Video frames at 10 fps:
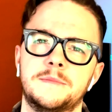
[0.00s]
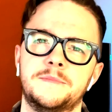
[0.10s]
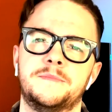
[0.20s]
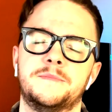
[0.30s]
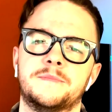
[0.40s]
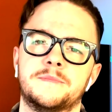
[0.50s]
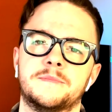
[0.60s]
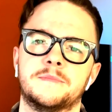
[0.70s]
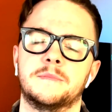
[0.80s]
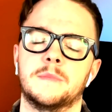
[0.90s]

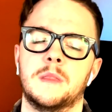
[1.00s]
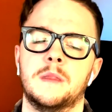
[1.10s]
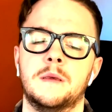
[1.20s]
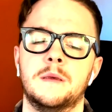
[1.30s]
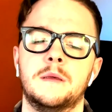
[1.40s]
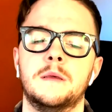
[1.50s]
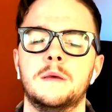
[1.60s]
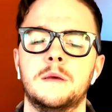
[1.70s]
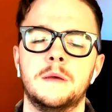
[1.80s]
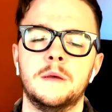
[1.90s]

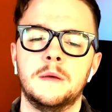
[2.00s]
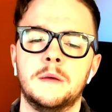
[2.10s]
(not speaking)